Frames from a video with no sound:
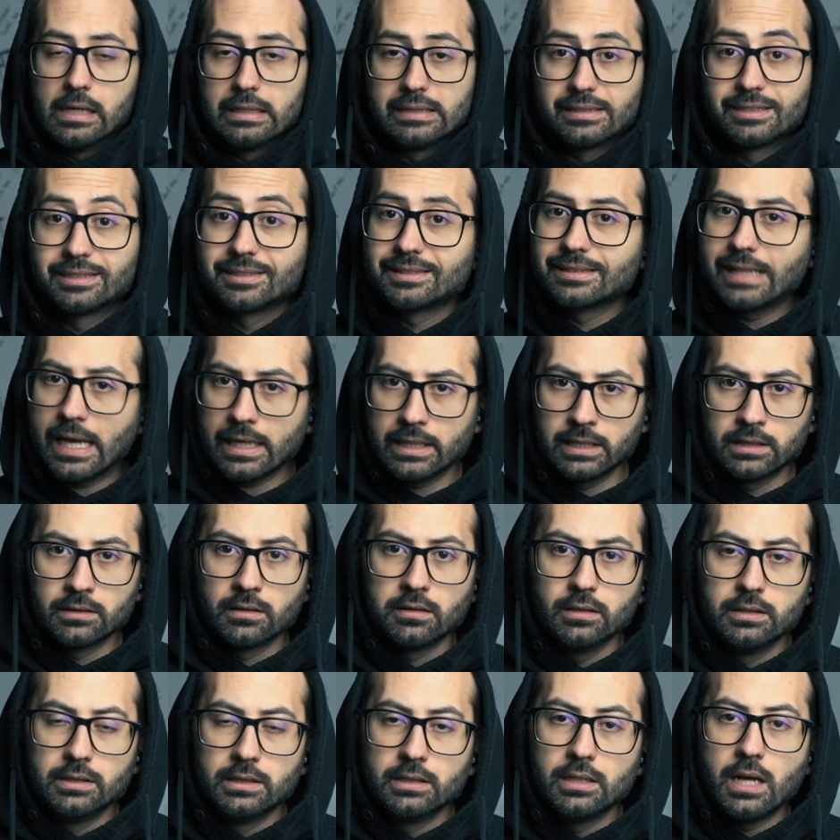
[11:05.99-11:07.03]

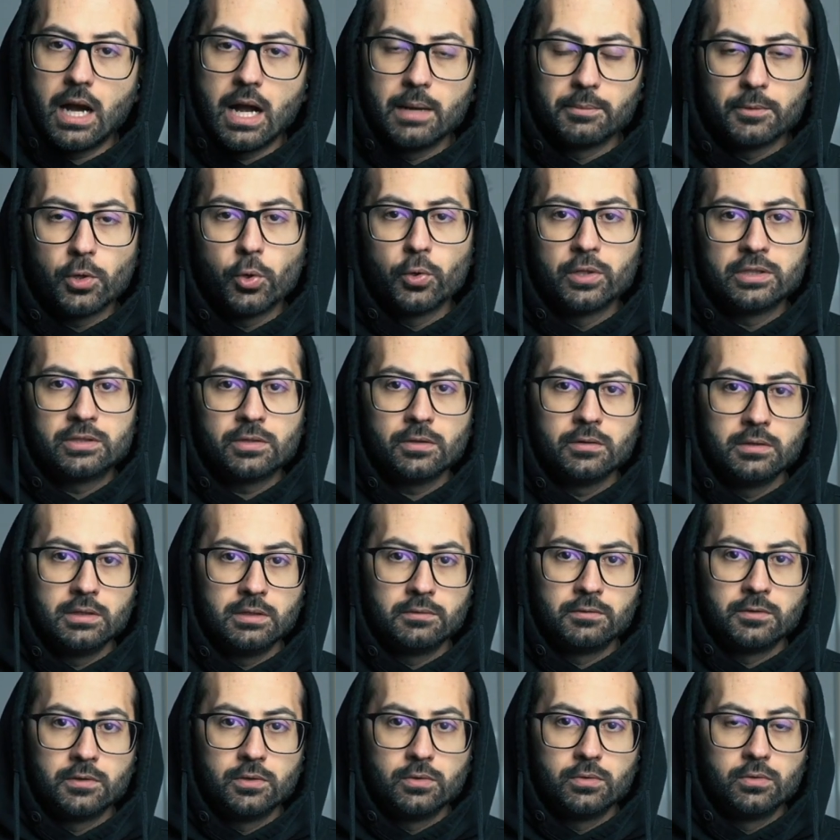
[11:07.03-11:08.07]
Secondly, I'm going to
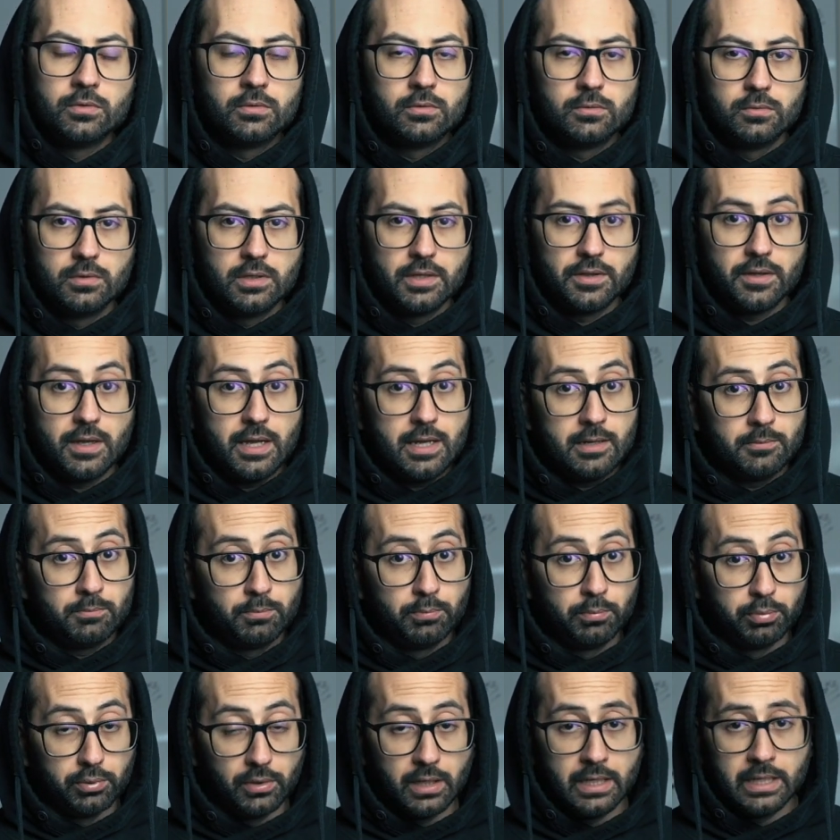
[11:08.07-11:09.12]
leave you with a
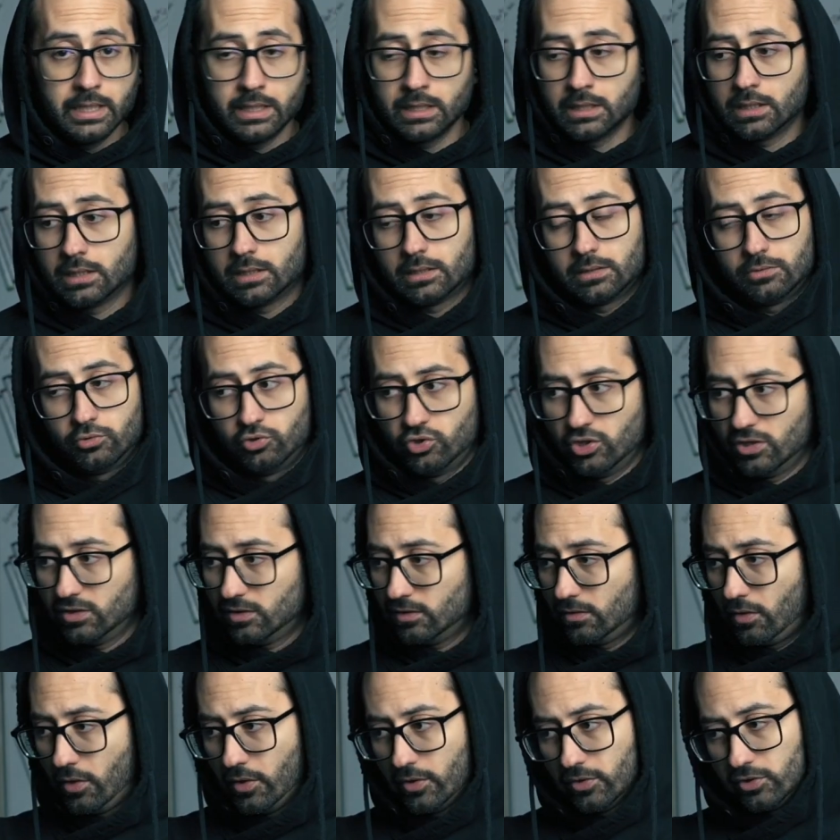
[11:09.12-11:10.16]
blank,
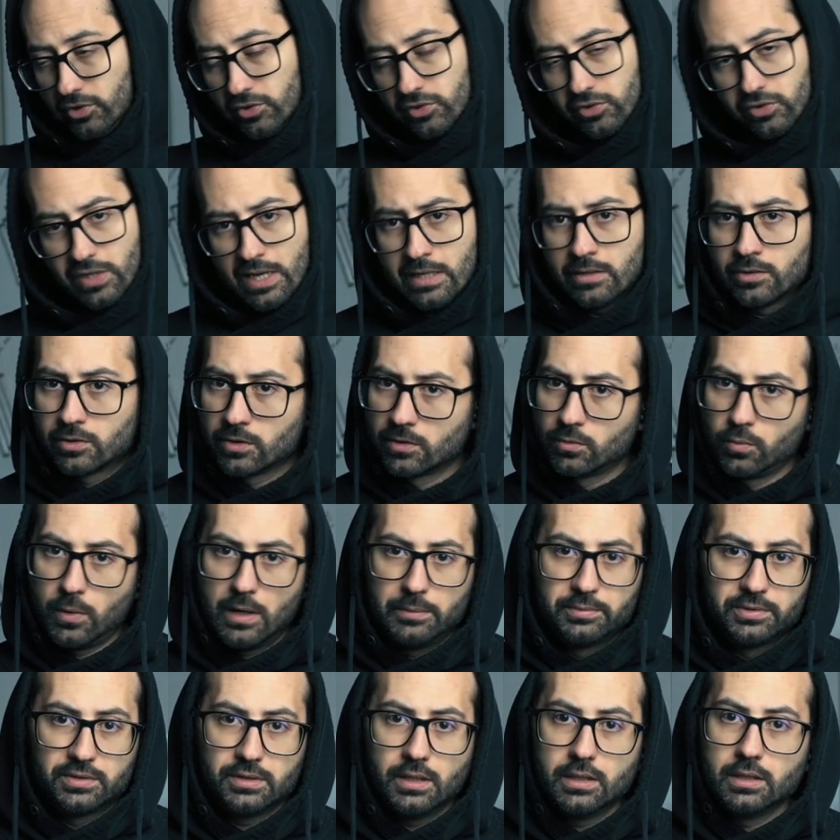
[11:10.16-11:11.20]
just their standard
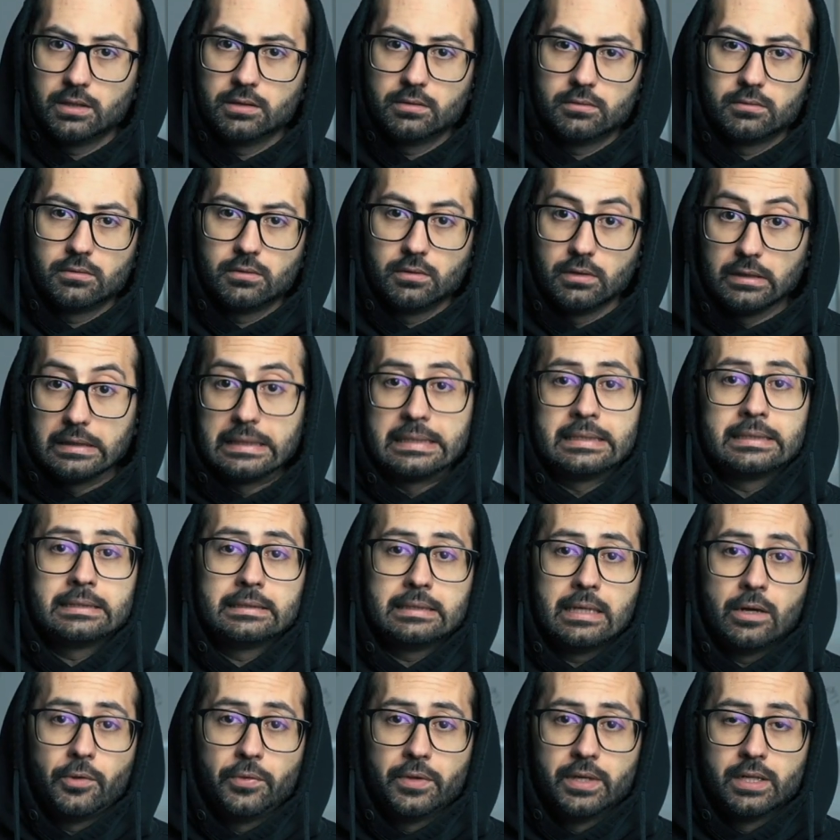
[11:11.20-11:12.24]
website link
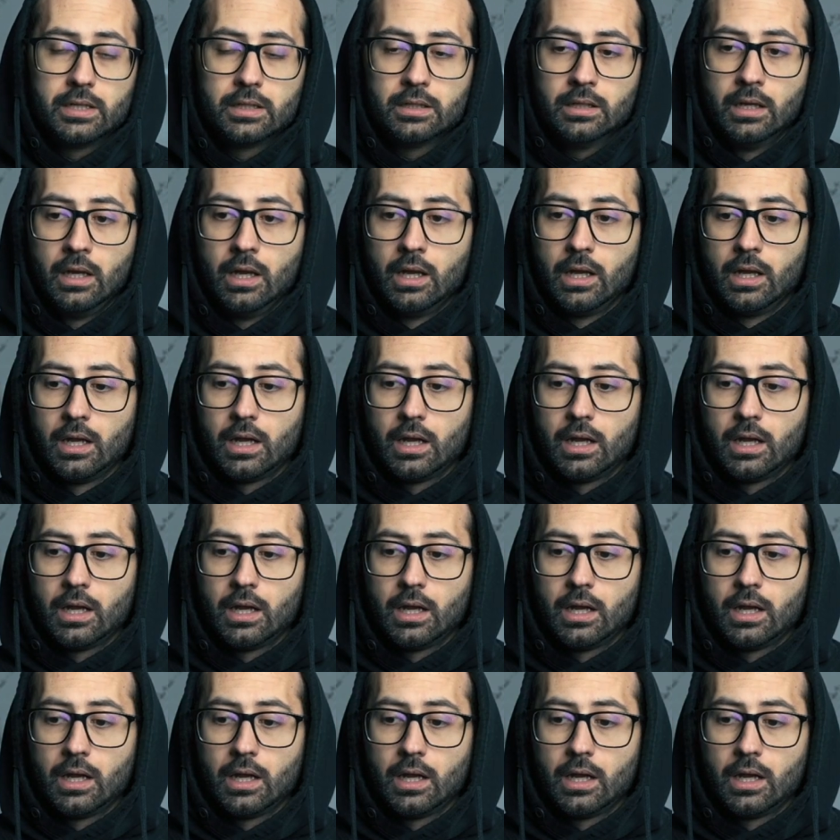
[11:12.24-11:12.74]
down there.